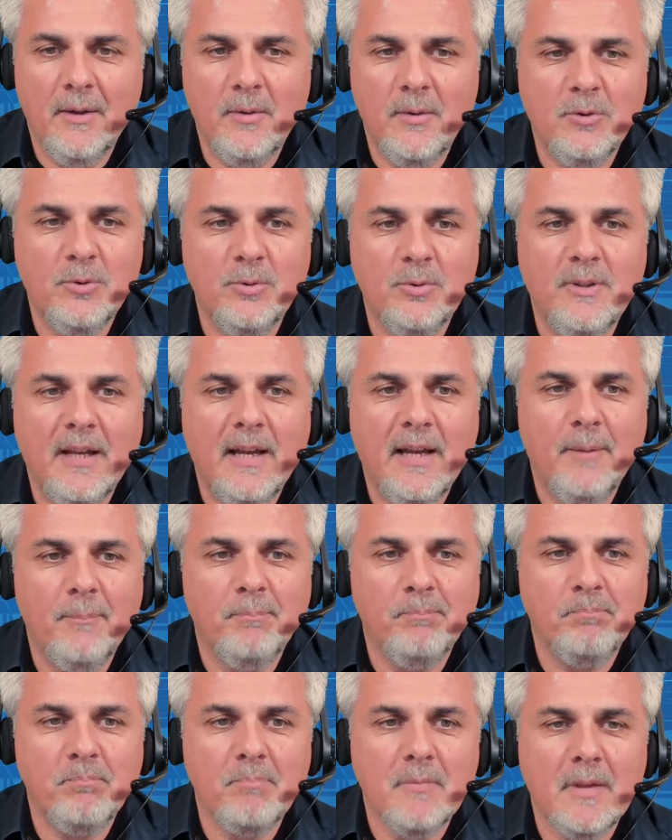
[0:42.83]

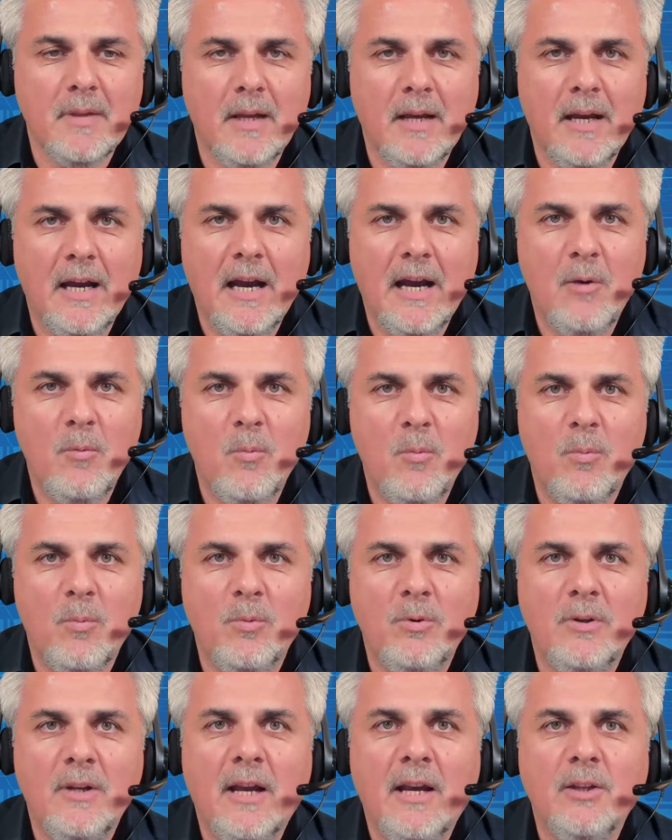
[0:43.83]
Today, I
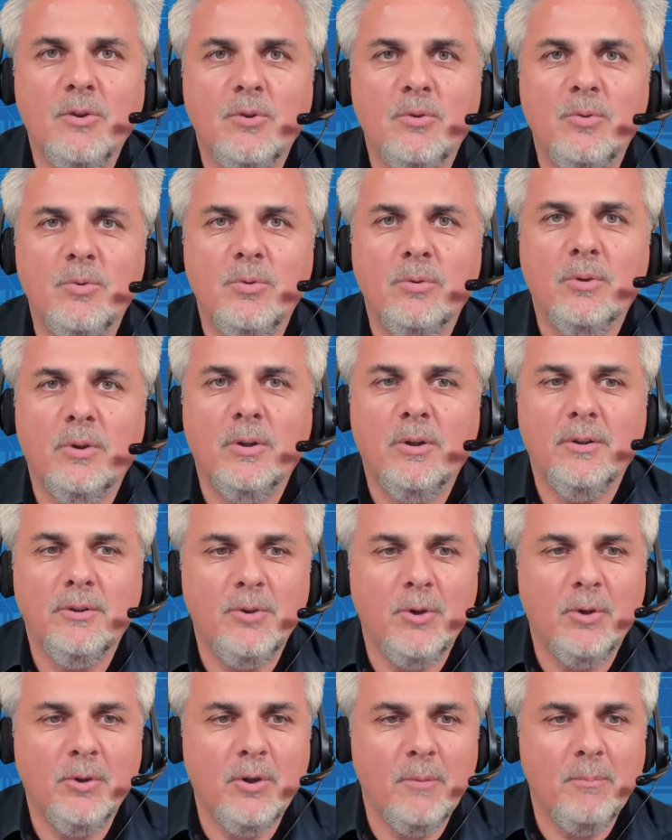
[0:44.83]
would like to
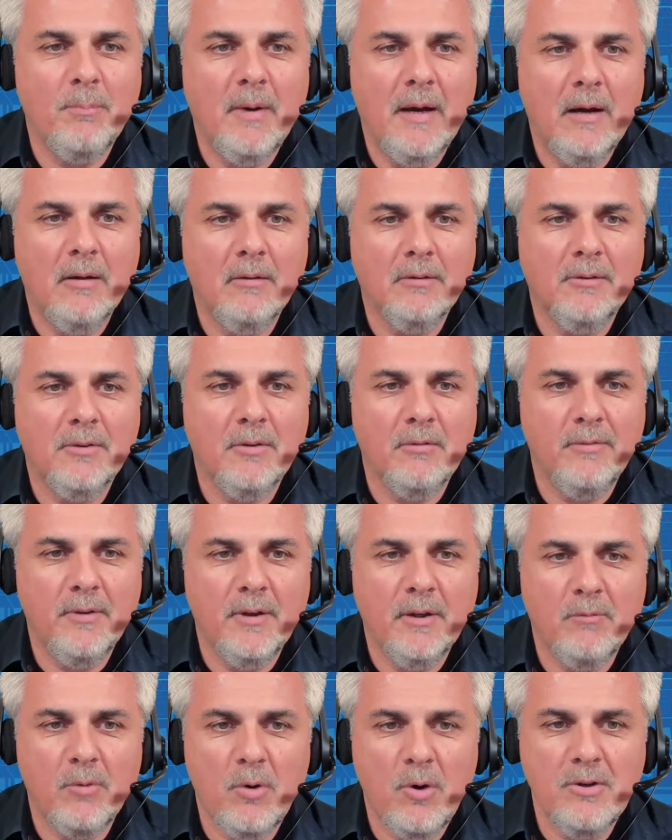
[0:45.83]
talk about
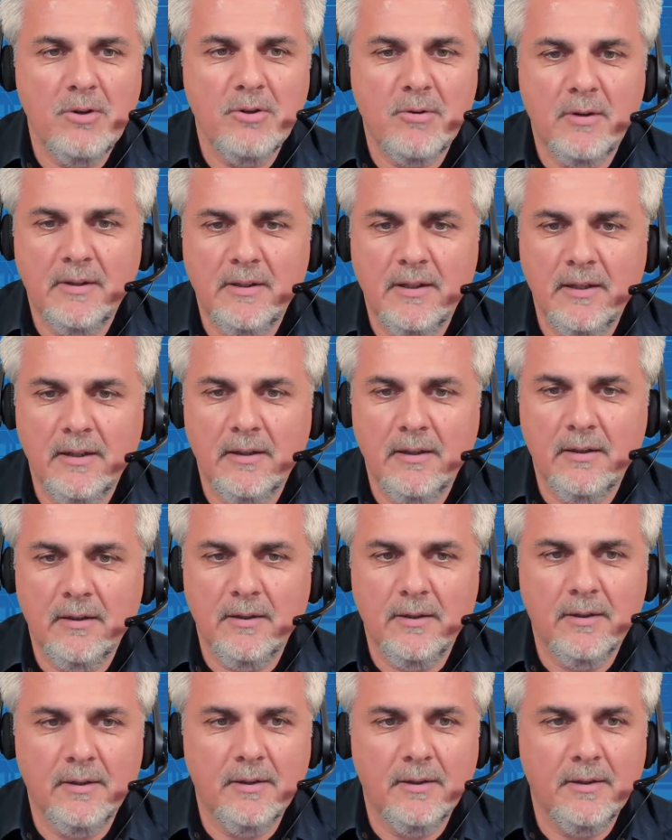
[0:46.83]
something very interesting,
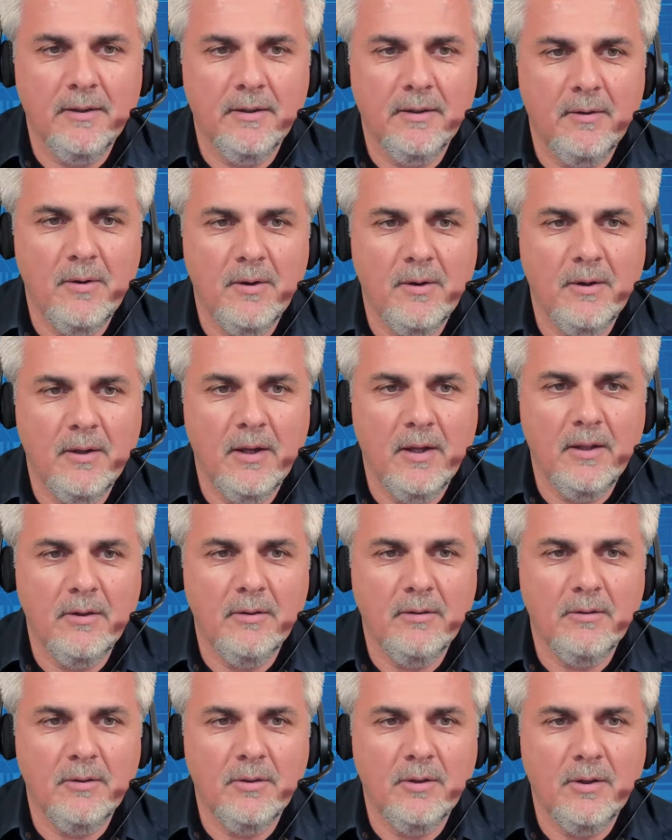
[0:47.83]

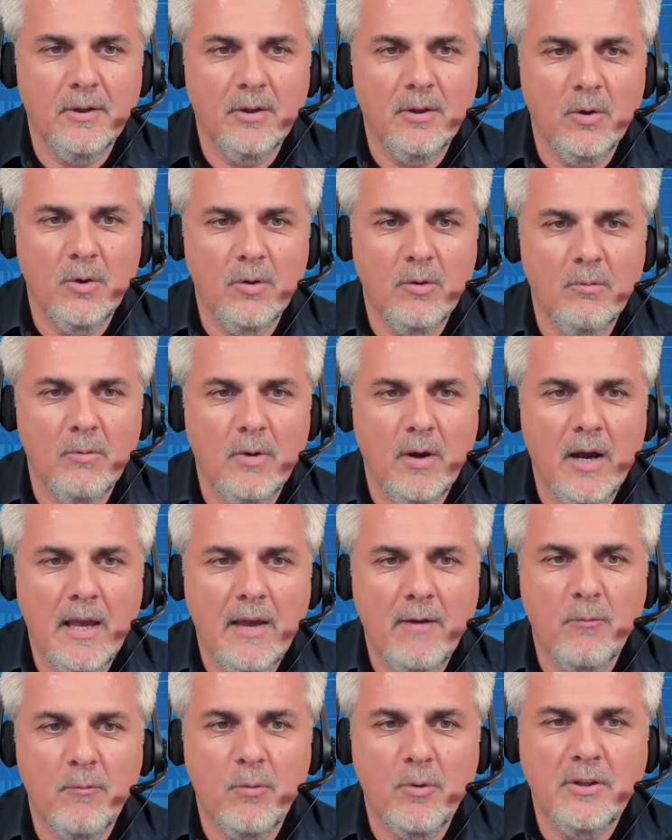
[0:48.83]
and I
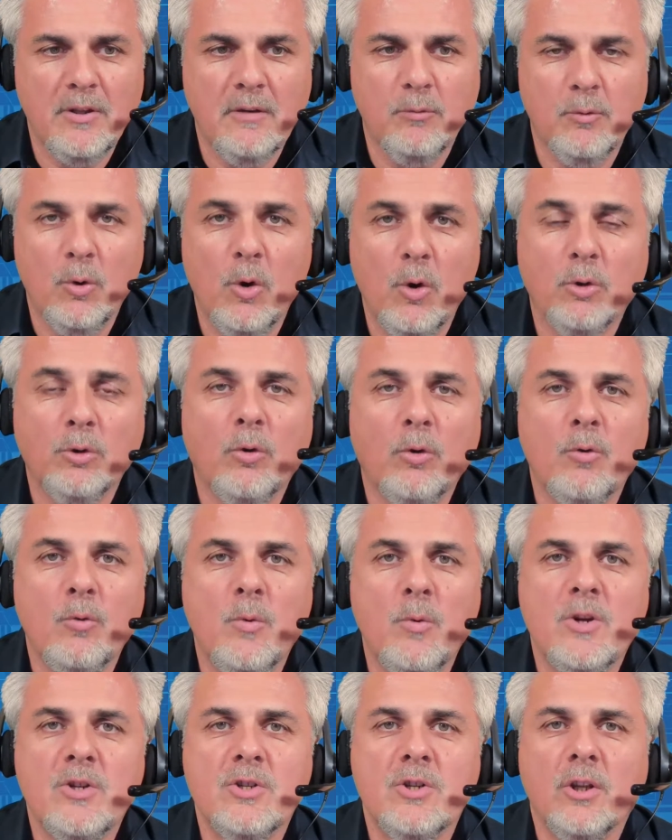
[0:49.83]
have received a lot of
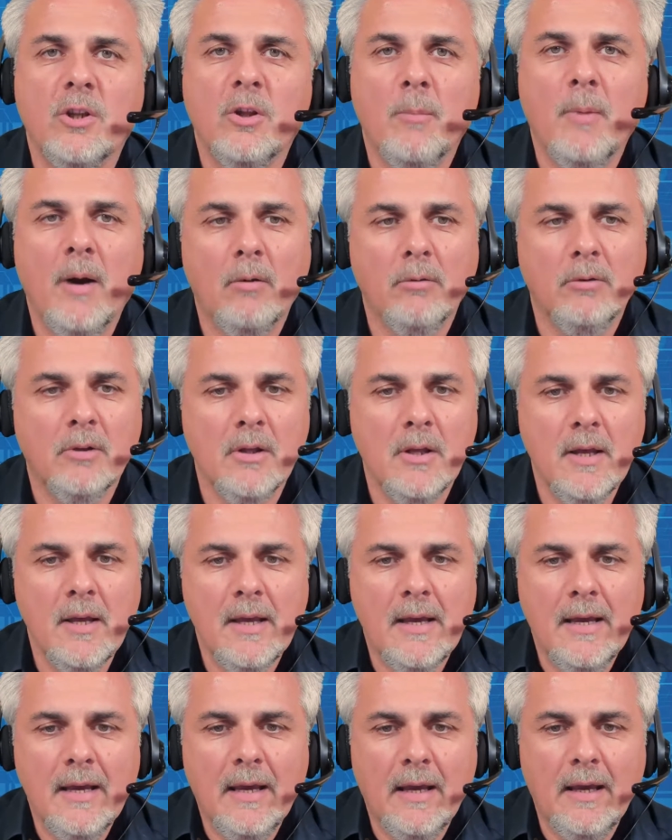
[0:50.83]
questions about.
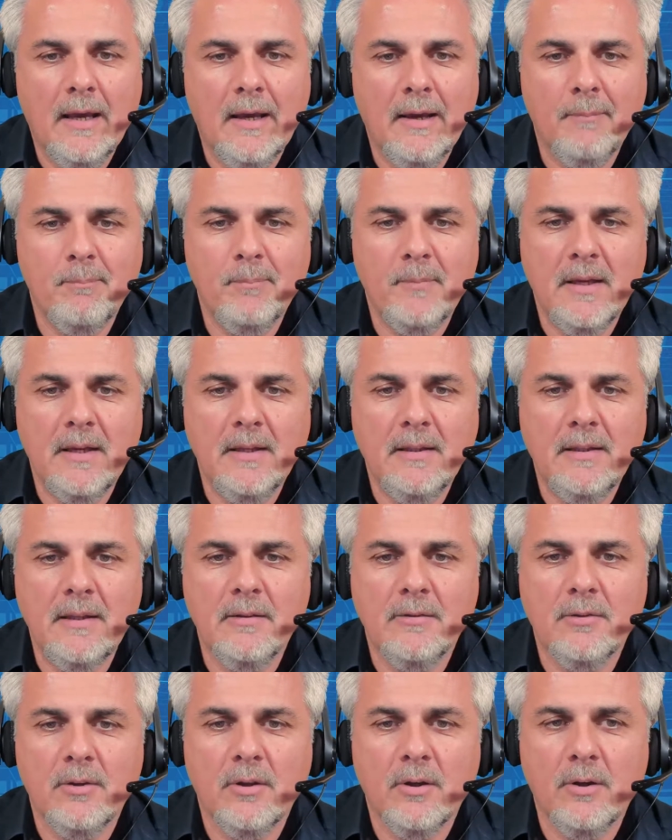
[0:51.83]
It
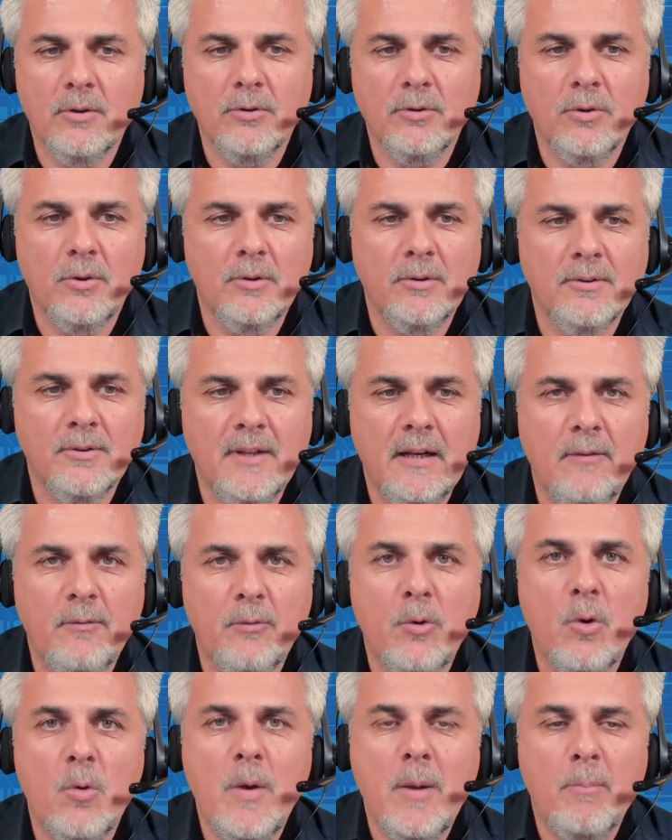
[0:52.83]
is the
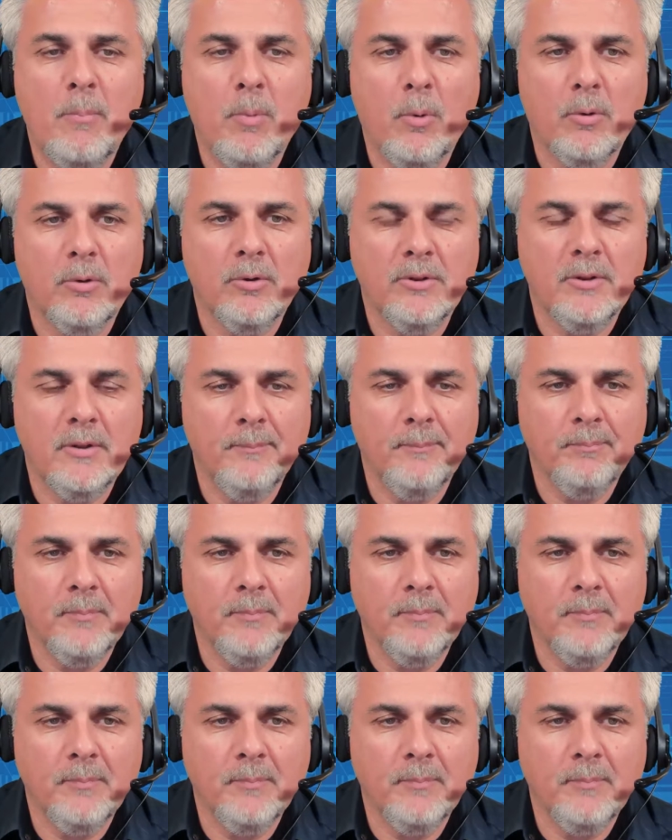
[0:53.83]
delivery report.